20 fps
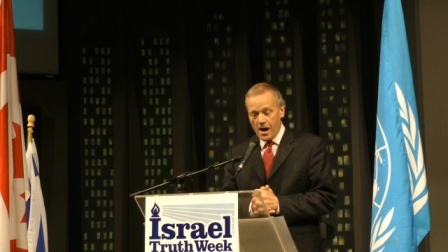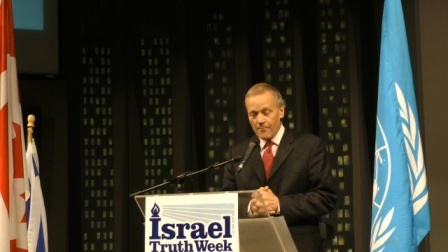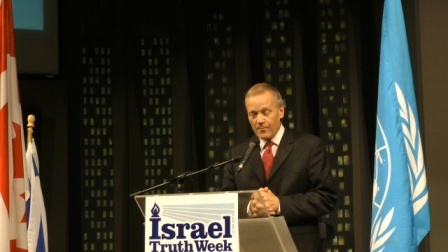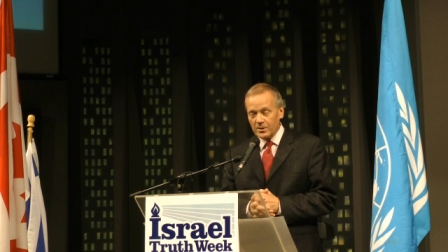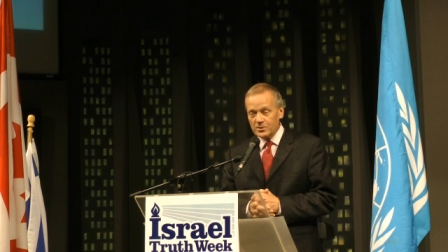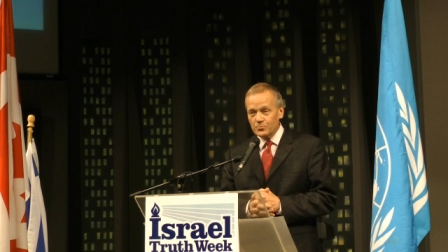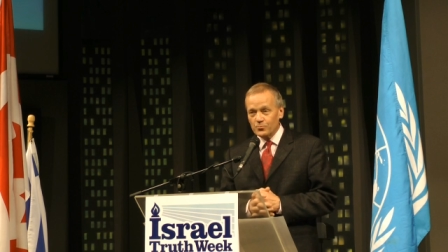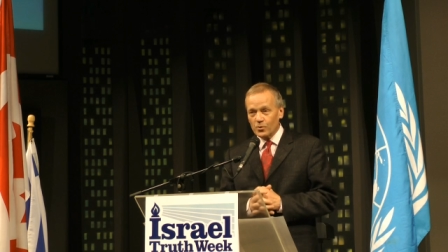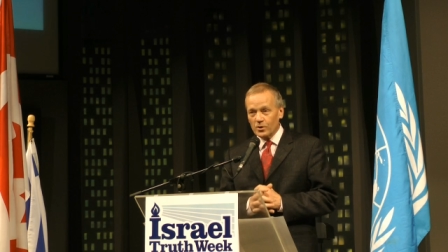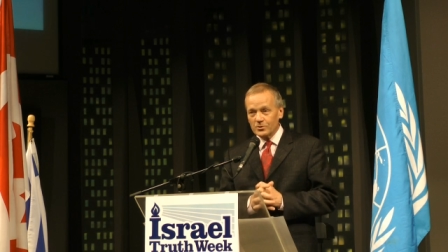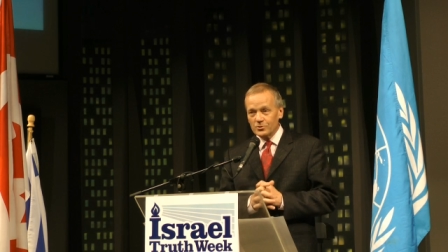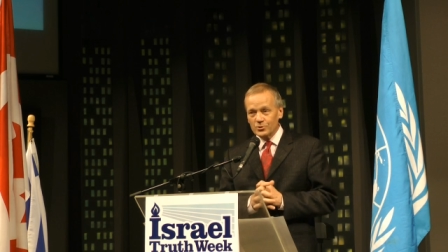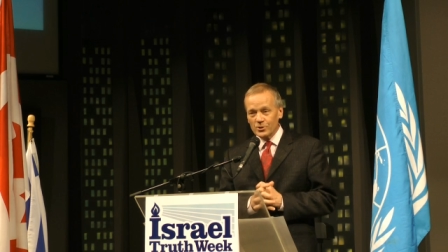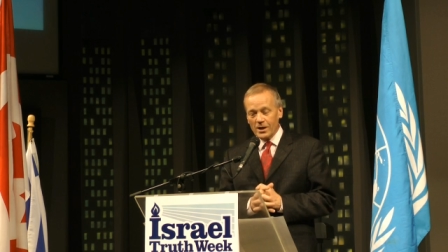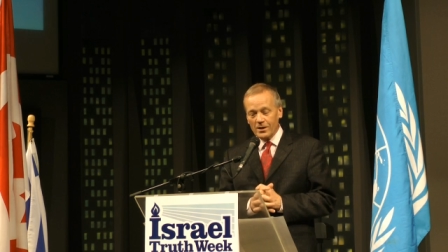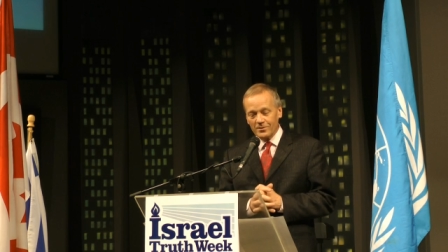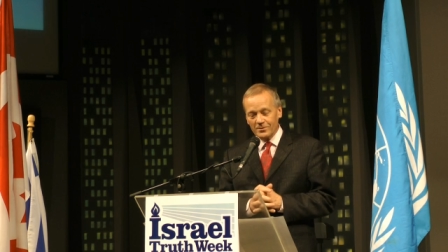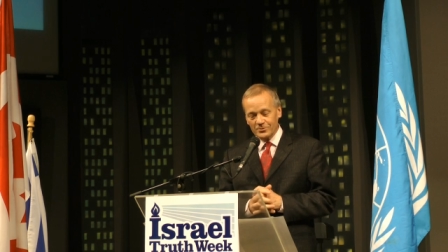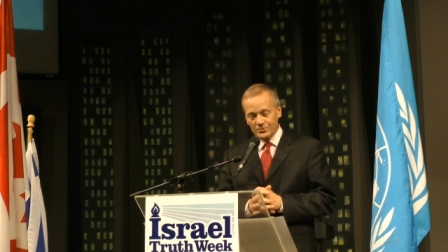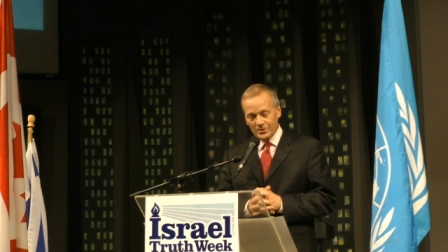A much more
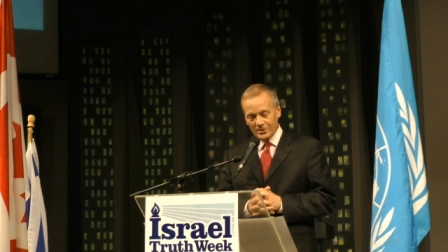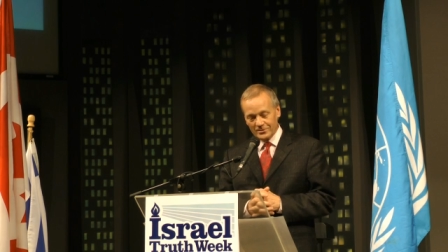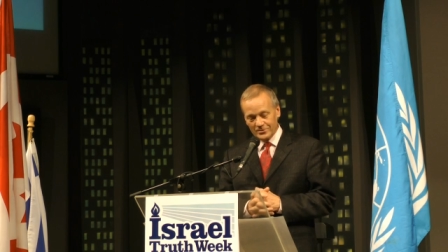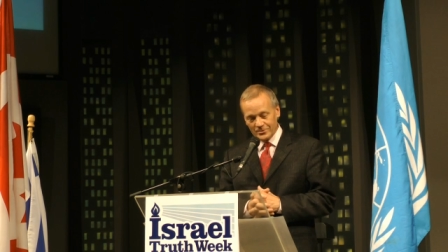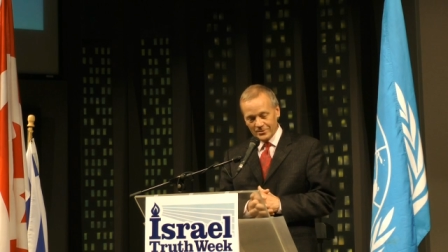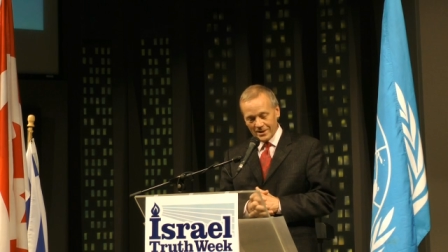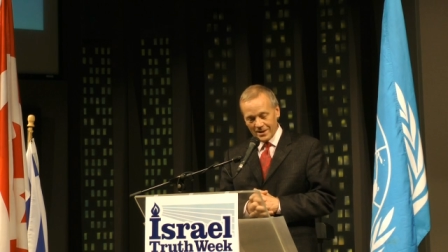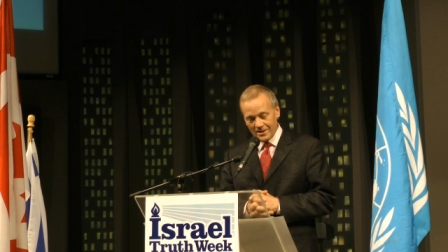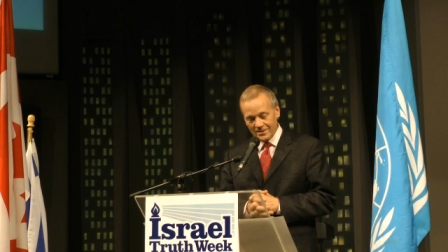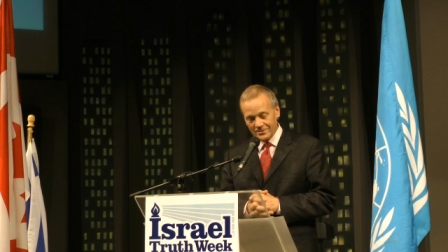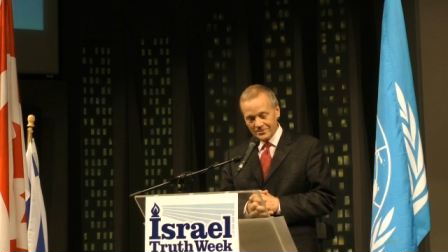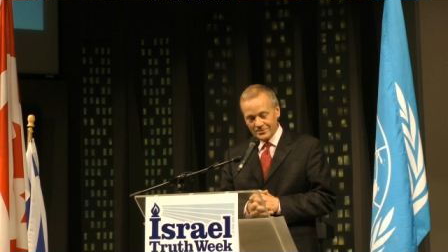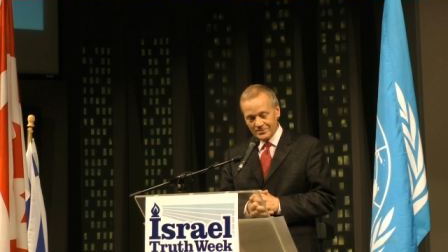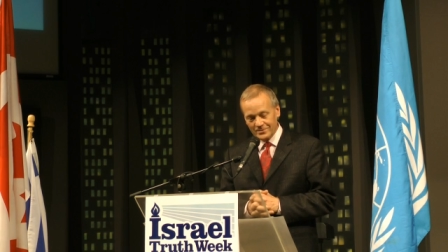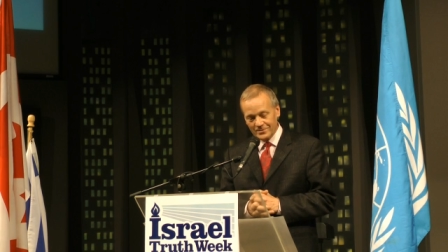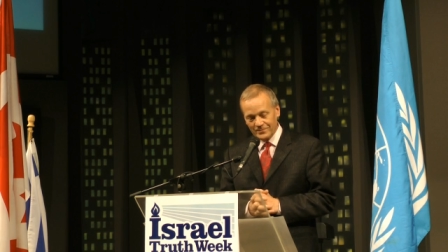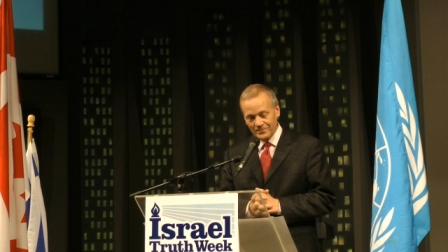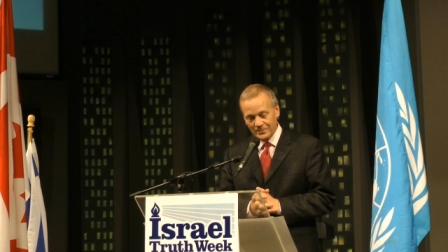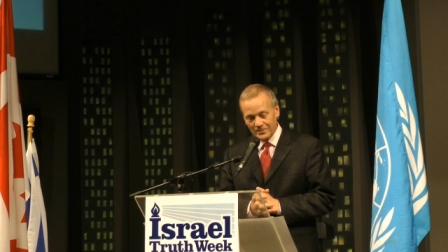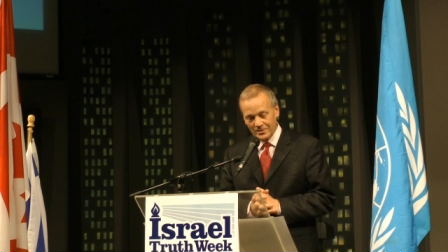challenging
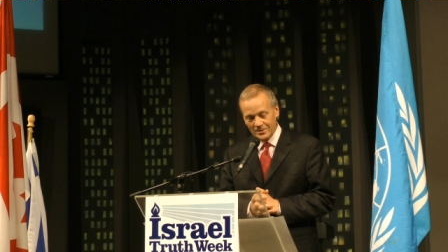stance